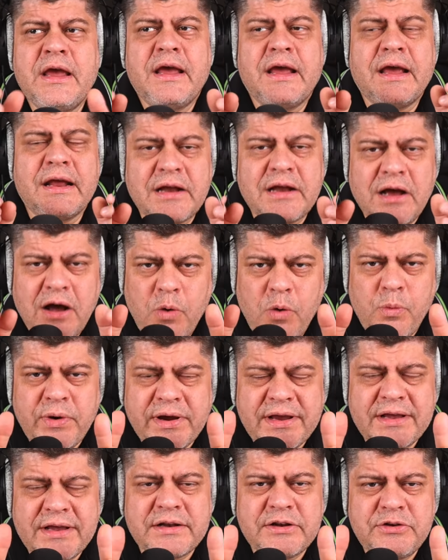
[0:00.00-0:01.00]
And how
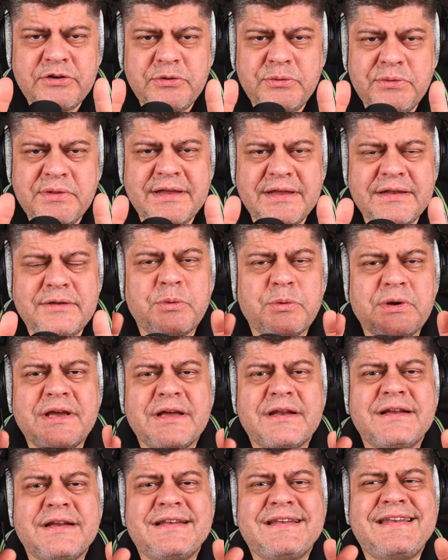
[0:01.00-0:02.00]
we're gonna do that? We're
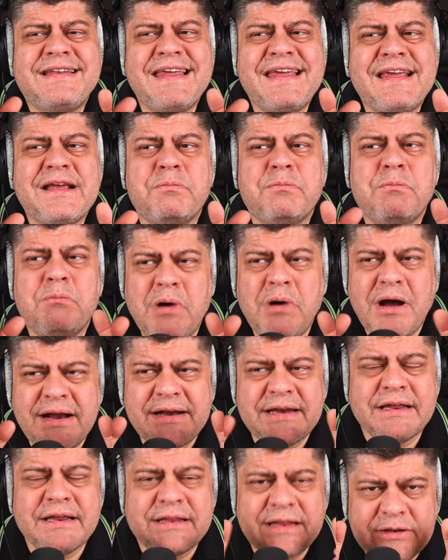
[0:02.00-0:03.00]
gonna take
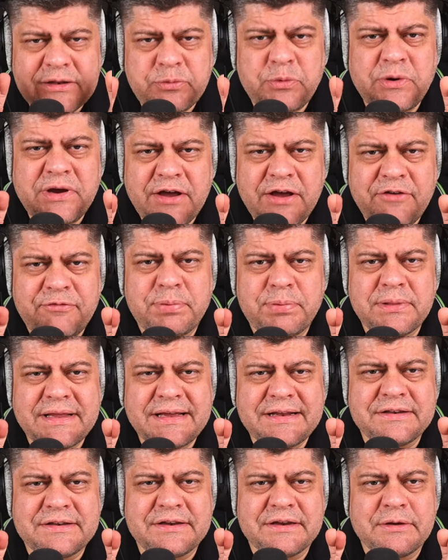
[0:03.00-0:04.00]
money that we have
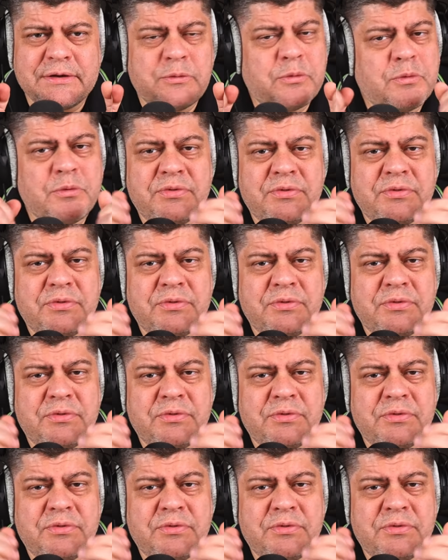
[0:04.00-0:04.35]
plenty,